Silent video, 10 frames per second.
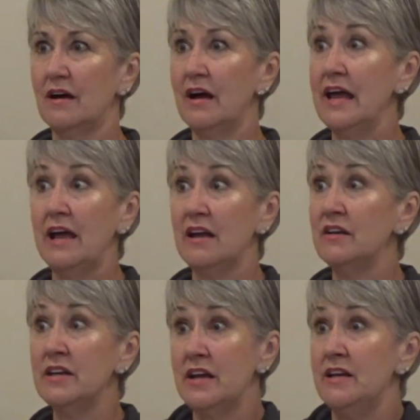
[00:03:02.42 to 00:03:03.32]

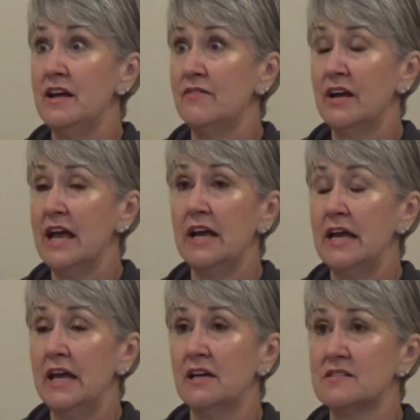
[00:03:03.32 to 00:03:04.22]
And he never can
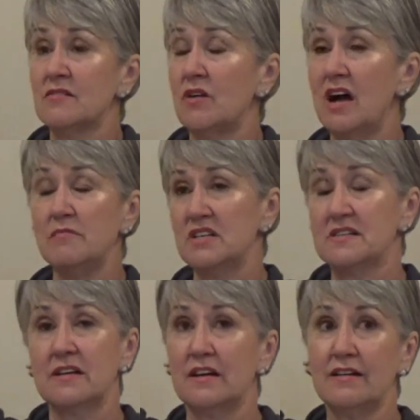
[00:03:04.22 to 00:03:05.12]
again. So I'm
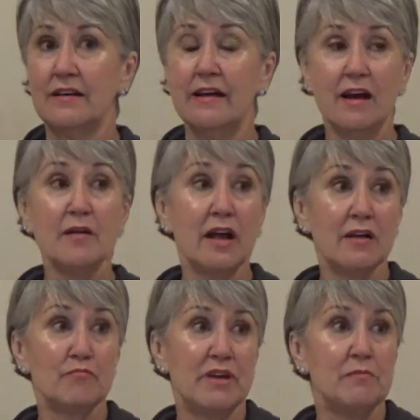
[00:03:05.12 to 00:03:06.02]
just going to,
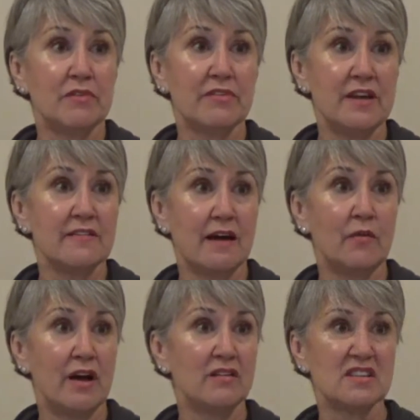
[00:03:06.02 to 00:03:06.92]
people think that
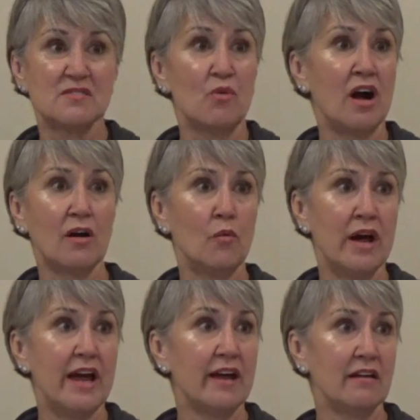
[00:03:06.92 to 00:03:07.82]
way. I'll just walk
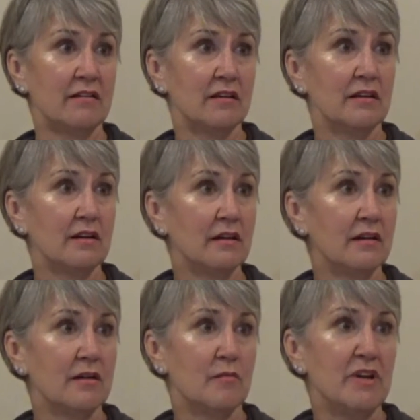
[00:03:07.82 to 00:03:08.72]
away.
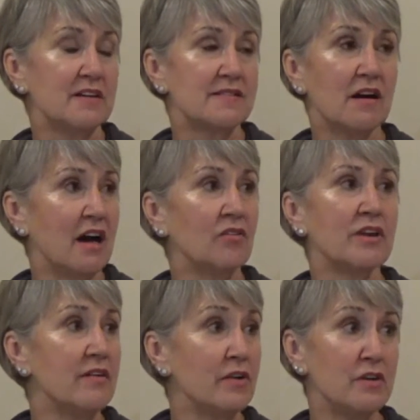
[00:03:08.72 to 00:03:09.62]
Because God will
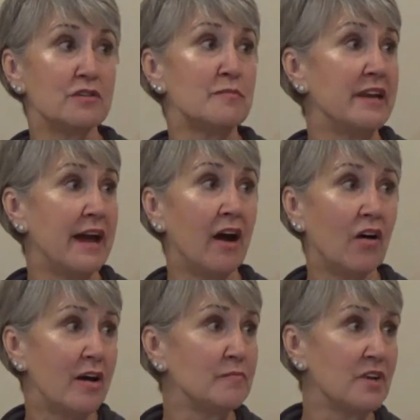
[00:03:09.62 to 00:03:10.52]
never use me now.
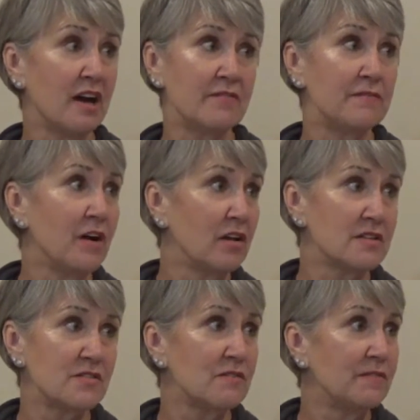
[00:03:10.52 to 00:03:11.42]
I've fallen
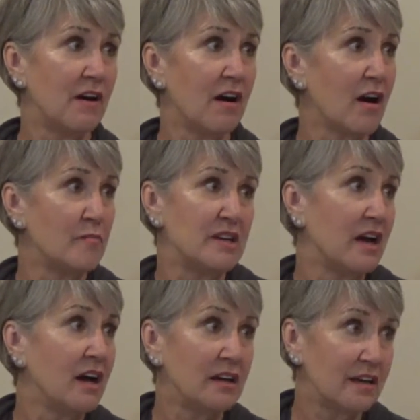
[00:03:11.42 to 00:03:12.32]
so far. I'm
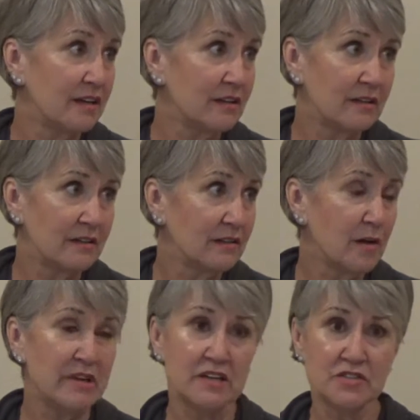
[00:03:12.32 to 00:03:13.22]
done.
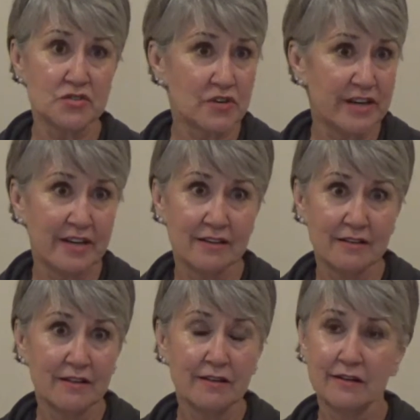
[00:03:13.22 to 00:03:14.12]
I'm history.
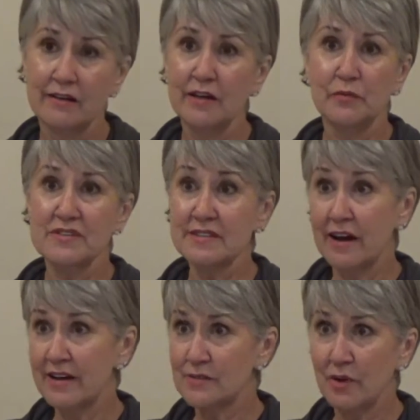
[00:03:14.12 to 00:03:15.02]
It was
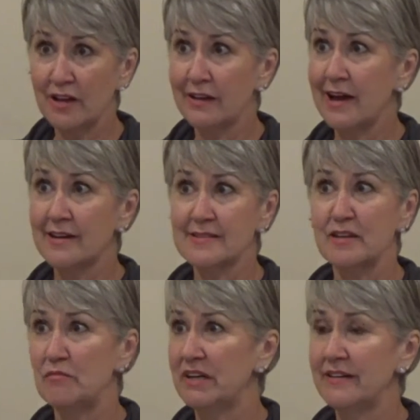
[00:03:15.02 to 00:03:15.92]
nice while it
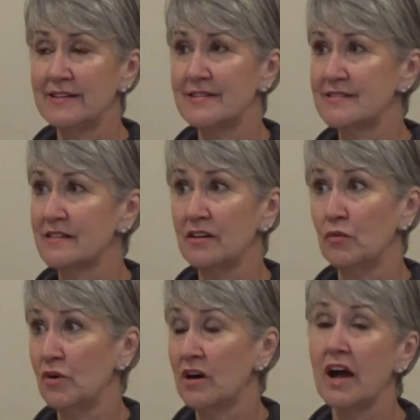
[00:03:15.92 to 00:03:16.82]
lasted, but this isn't going
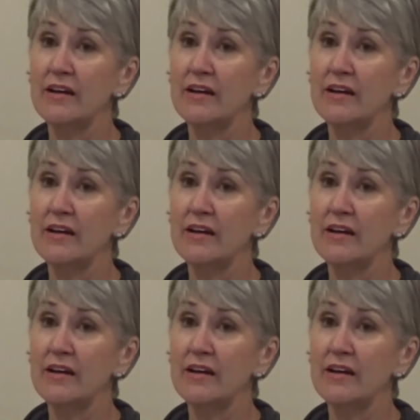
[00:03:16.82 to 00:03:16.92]
to work.